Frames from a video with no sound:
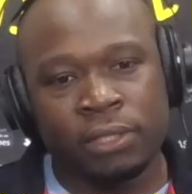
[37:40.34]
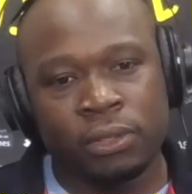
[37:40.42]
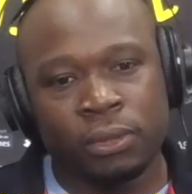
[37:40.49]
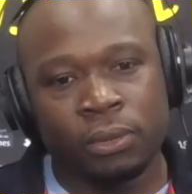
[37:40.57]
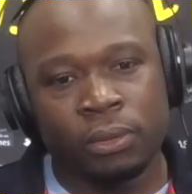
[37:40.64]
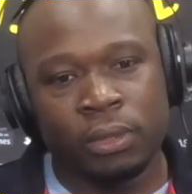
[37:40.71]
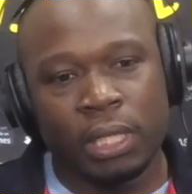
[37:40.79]

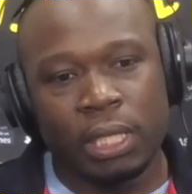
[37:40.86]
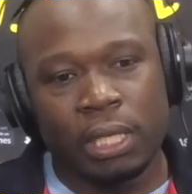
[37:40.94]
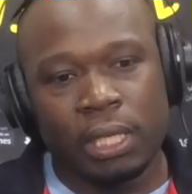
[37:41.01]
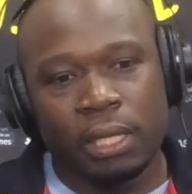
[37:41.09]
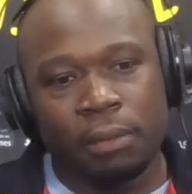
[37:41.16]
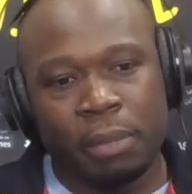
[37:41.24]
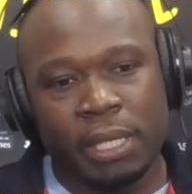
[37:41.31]
to
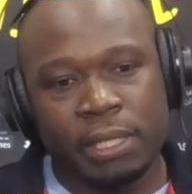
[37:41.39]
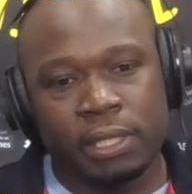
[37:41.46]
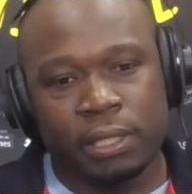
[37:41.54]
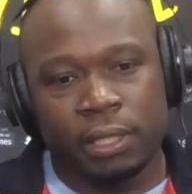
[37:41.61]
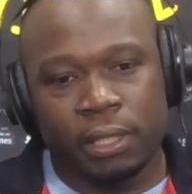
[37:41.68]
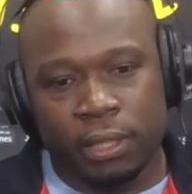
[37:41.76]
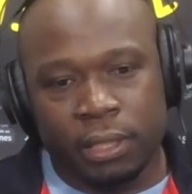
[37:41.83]

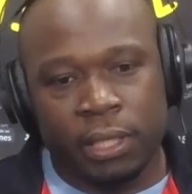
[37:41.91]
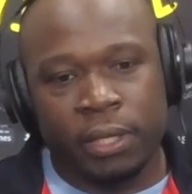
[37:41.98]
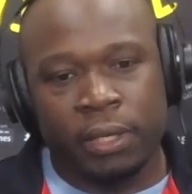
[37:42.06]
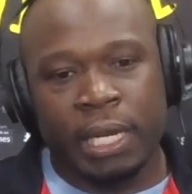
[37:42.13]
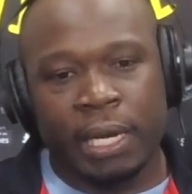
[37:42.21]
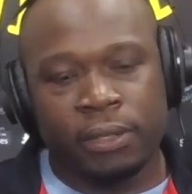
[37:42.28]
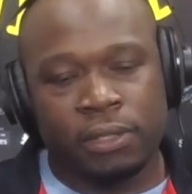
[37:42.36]
basically clear
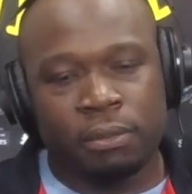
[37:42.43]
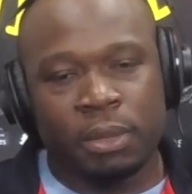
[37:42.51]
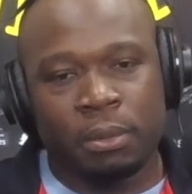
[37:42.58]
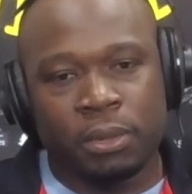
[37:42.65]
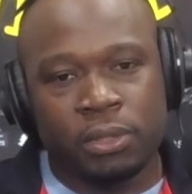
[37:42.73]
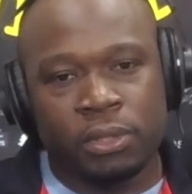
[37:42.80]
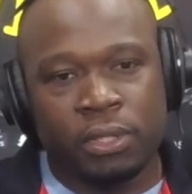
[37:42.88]
it out to be
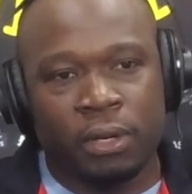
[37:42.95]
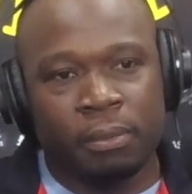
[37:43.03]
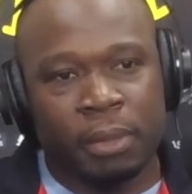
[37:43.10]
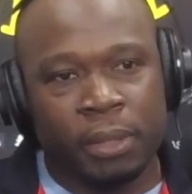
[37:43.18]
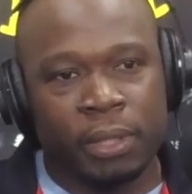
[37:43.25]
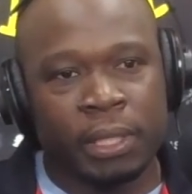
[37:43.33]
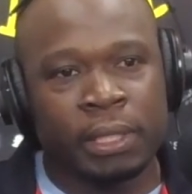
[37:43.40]
able to start
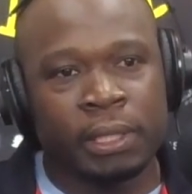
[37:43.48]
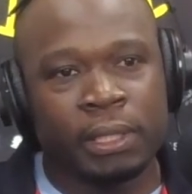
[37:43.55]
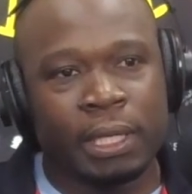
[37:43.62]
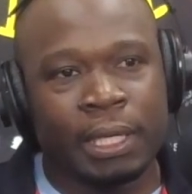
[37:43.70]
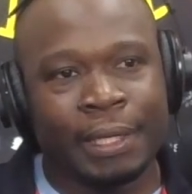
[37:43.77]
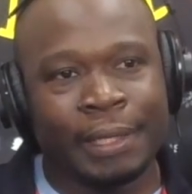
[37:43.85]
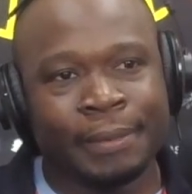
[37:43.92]
building
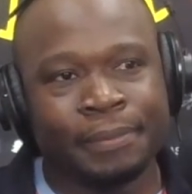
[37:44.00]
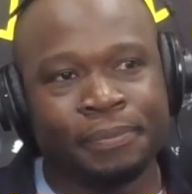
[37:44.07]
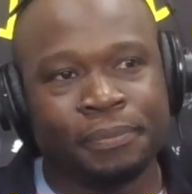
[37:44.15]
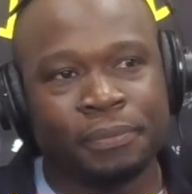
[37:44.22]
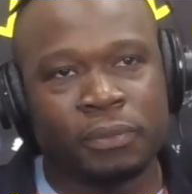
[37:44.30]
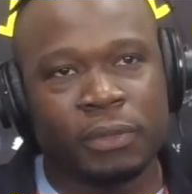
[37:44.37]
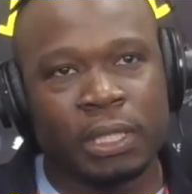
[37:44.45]
a
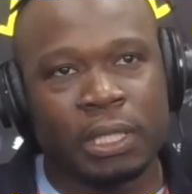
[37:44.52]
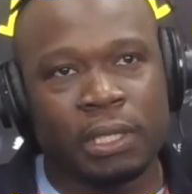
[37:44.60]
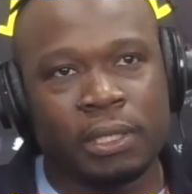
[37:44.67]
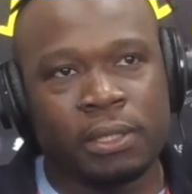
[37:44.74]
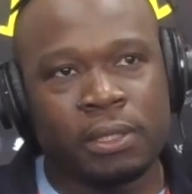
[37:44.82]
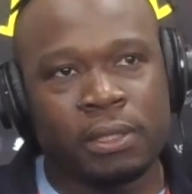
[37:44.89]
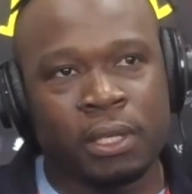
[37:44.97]

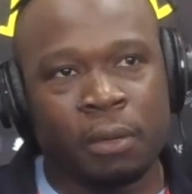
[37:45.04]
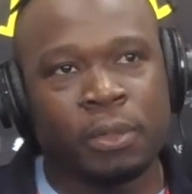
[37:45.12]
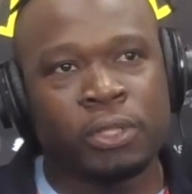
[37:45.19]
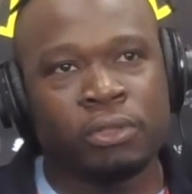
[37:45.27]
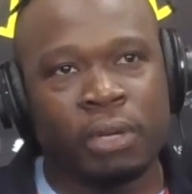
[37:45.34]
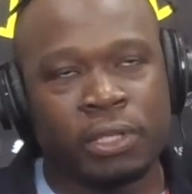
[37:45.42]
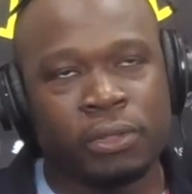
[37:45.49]
couple of
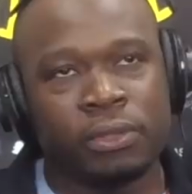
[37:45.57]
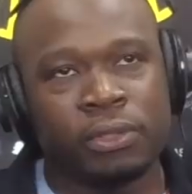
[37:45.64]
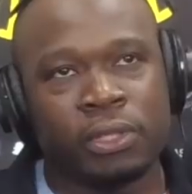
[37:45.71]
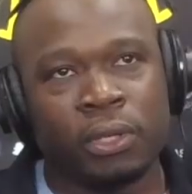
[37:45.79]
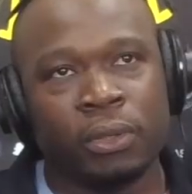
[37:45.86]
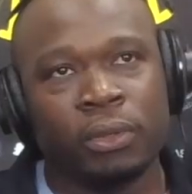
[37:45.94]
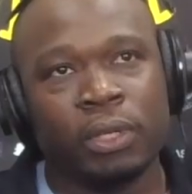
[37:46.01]
structures.
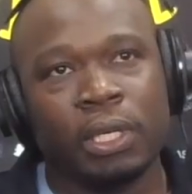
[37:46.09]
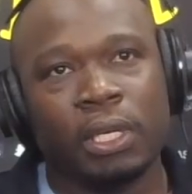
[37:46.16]
So